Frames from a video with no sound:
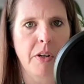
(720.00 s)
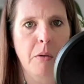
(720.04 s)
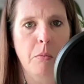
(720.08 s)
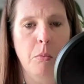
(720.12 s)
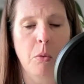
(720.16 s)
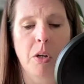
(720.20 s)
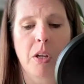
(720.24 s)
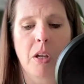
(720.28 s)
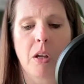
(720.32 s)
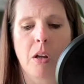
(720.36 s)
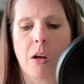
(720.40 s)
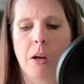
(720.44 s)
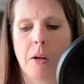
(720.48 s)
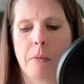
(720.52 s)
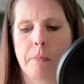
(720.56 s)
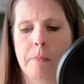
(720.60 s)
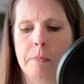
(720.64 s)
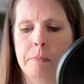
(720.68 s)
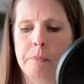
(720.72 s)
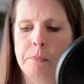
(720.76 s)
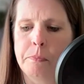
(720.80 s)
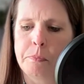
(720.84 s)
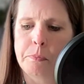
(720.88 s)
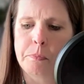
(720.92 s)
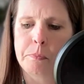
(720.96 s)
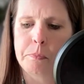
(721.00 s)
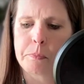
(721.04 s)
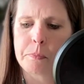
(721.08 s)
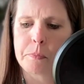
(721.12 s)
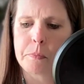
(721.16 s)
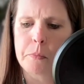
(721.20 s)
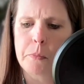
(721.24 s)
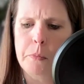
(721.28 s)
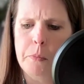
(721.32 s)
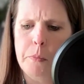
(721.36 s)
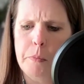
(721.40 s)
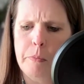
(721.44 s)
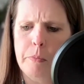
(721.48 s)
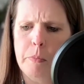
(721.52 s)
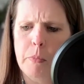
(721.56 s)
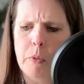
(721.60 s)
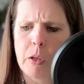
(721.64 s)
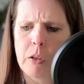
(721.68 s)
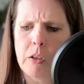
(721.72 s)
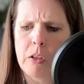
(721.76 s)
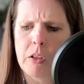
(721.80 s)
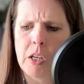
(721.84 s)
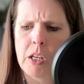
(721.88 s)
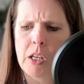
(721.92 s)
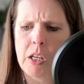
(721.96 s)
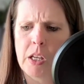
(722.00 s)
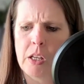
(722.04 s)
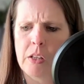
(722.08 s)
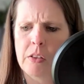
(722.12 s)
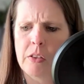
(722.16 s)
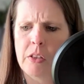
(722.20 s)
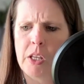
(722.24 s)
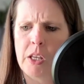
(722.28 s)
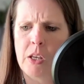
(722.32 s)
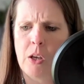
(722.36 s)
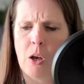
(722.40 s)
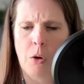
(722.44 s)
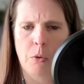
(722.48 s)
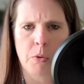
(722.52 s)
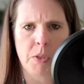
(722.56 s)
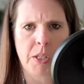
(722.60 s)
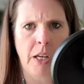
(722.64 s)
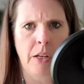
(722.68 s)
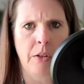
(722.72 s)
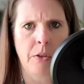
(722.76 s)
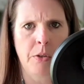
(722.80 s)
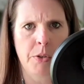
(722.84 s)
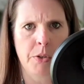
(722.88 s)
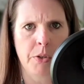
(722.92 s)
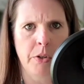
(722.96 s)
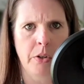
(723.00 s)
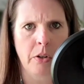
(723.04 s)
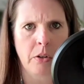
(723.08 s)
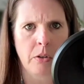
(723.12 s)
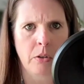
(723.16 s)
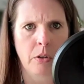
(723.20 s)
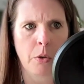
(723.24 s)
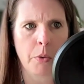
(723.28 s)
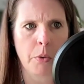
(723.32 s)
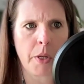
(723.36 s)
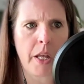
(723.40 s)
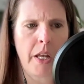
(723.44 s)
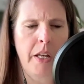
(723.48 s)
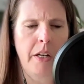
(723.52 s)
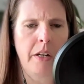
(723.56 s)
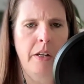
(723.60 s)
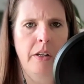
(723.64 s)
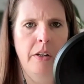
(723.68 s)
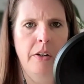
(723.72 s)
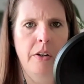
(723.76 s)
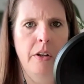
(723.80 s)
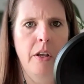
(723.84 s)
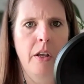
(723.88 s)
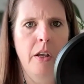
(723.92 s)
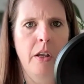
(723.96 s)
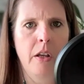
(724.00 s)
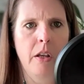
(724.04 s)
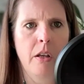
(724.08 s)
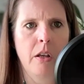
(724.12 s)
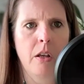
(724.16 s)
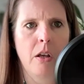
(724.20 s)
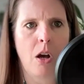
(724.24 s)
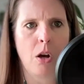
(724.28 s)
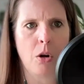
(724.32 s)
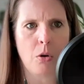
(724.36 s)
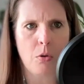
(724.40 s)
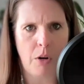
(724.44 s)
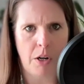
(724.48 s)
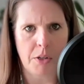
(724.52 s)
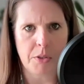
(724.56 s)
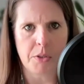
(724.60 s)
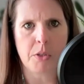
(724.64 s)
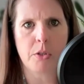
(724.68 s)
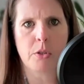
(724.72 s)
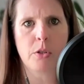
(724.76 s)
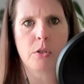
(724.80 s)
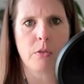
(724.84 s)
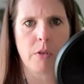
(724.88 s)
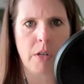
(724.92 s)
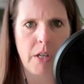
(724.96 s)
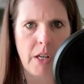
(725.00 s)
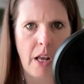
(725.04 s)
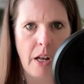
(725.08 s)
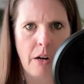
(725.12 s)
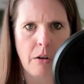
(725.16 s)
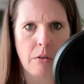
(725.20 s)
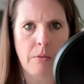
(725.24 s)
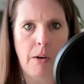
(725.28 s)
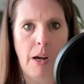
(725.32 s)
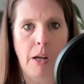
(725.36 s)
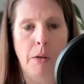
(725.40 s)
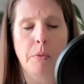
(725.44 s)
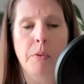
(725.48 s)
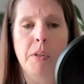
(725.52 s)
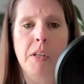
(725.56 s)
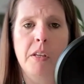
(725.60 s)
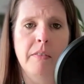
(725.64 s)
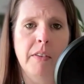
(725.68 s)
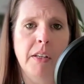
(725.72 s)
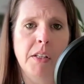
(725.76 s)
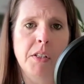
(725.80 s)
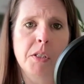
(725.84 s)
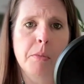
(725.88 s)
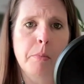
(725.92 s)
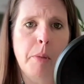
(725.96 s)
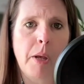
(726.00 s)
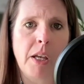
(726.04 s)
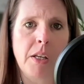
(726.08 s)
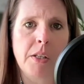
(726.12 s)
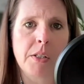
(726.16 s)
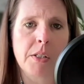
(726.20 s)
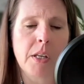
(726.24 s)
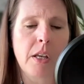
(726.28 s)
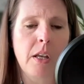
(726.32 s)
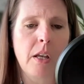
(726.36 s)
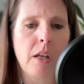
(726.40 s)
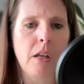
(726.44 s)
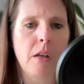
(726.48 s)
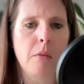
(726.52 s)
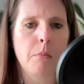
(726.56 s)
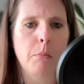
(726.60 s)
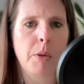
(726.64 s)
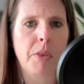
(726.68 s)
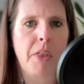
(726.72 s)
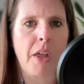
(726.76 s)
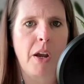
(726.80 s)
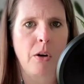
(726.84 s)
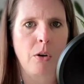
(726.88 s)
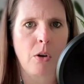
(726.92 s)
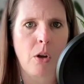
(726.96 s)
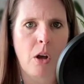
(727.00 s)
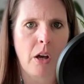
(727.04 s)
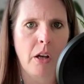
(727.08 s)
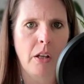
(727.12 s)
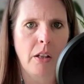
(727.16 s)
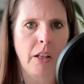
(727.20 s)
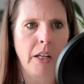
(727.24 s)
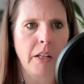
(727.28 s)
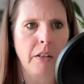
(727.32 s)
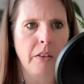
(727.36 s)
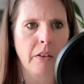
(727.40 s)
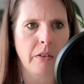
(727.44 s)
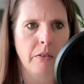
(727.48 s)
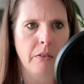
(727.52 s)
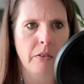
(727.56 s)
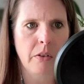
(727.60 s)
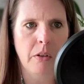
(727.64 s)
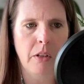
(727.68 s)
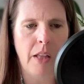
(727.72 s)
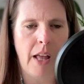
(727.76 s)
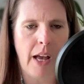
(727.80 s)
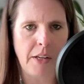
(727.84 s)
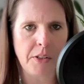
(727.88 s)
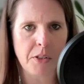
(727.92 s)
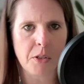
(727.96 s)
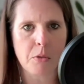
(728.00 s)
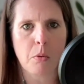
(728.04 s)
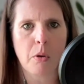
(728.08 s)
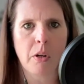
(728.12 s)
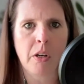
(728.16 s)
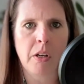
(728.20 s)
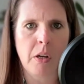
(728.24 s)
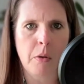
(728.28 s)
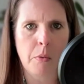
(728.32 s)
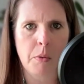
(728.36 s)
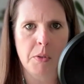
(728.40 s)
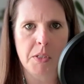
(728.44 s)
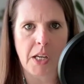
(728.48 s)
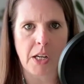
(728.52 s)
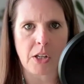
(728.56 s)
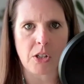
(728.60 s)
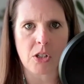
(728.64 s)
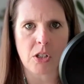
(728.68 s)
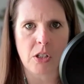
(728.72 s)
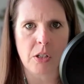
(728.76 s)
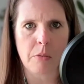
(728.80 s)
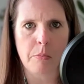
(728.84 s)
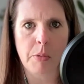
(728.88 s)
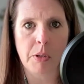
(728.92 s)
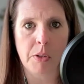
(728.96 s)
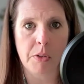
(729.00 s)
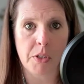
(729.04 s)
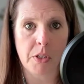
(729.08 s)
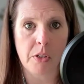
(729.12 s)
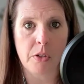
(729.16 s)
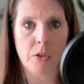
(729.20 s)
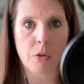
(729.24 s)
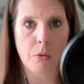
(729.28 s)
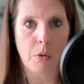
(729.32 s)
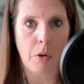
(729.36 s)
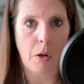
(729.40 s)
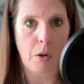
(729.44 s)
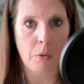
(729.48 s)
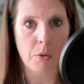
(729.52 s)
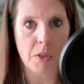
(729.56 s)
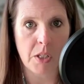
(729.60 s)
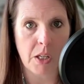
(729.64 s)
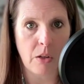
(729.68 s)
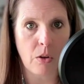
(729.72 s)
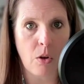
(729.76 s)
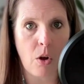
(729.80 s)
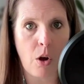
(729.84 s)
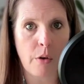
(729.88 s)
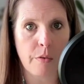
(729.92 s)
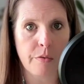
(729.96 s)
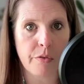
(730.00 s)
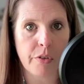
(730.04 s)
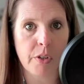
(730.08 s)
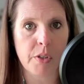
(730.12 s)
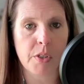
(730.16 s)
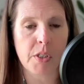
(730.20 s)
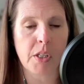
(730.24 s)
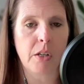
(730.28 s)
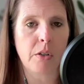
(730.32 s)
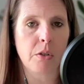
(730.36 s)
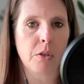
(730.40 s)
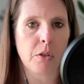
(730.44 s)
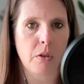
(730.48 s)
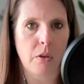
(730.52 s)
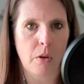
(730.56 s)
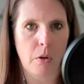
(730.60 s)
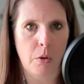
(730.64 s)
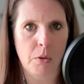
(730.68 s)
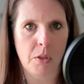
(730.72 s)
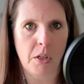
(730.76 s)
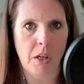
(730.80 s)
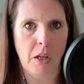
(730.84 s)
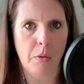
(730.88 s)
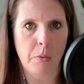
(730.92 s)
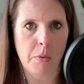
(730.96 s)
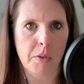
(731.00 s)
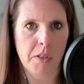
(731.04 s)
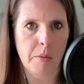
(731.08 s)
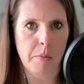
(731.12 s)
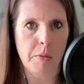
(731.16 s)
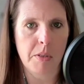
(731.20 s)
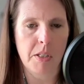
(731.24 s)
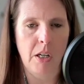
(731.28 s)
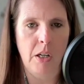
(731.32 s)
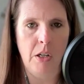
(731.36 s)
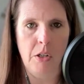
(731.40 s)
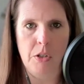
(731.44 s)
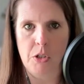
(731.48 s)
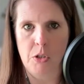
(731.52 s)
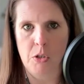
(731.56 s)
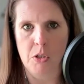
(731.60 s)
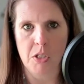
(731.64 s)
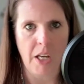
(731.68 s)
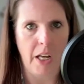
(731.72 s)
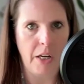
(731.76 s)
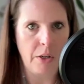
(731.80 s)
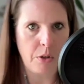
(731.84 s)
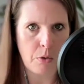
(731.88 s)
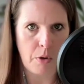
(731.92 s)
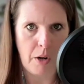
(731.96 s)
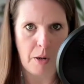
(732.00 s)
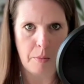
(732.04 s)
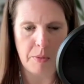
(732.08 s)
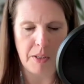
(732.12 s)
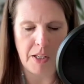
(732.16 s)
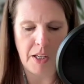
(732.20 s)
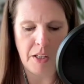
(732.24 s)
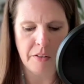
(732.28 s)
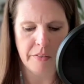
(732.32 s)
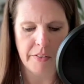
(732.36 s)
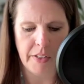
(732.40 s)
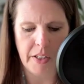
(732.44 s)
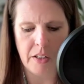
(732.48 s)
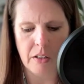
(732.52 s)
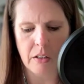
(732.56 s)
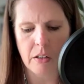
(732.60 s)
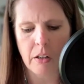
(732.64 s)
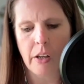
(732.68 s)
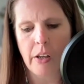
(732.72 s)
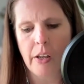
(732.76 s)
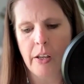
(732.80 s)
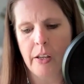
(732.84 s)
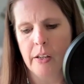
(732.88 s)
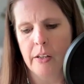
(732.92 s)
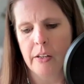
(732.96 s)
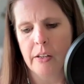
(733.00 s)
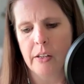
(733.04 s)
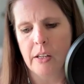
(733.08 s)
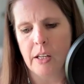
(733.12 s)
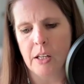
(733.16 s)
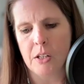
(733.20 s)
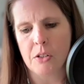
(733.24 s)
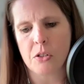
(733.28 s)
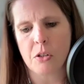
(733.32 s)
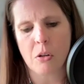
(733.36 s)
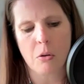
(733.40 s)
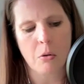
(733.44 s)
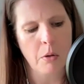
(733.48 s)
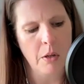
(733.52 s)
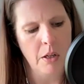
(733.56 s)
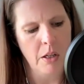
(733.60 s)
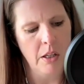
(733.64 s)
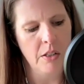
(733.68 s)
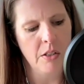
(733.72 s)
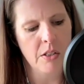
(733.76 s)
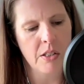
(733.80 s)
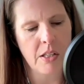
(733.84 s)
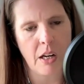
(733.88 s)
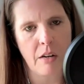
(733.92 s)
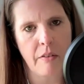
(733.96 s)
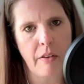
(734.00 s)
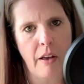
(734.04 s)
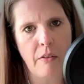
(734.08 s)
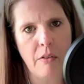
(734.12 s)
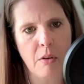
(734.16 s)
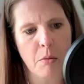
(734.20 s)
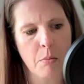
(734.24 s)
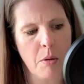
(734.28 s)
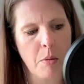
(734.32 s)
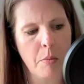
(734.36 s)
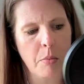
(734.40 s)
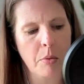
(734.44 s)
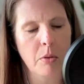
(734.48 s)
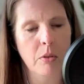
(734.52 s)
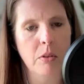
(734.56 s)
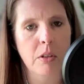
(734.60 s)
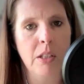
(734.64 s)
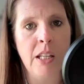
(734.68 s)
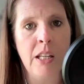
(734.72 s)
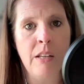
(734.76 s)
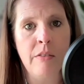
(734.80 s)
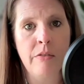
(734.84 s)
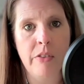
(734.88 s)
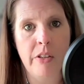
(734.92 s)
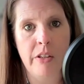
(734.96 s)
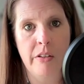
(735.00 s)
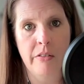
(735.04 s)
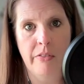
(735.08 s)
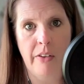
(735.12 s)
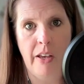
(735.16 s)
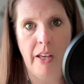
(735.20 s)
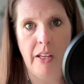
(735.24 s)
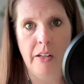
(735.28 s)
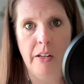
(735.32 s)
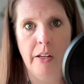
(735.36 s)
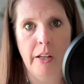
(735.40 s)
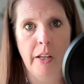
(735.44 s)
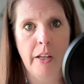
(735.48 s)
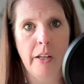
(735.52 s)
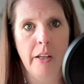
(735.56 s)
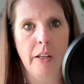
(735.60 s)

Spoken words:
I'm working on, the hotels are located across the street and around the event space, but they are not like the last one. It was actually built into a hotel conference center. So the hotel was upstairs. You just had to grab the elevator. And so instead of having people leave the event